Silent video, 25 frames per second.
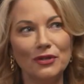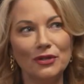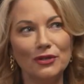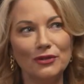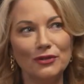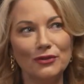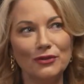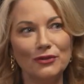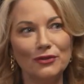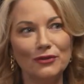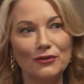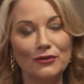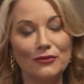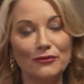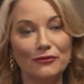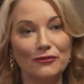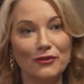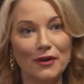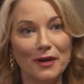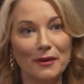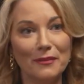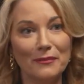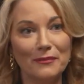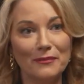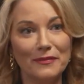you
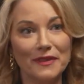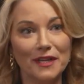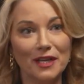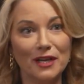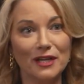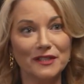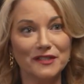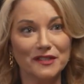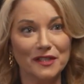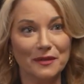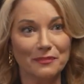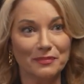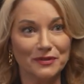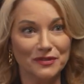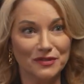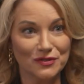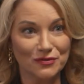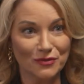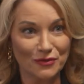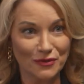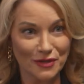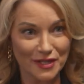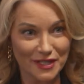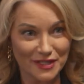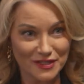from the Oscar
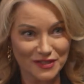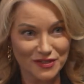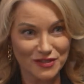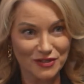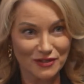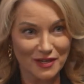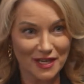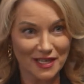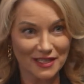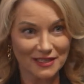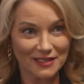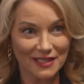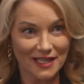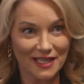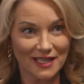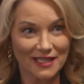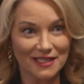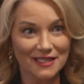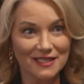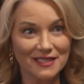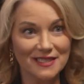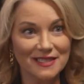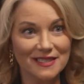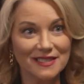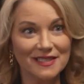Pistorius trial
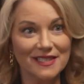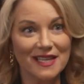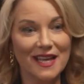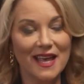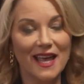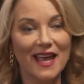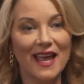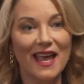days,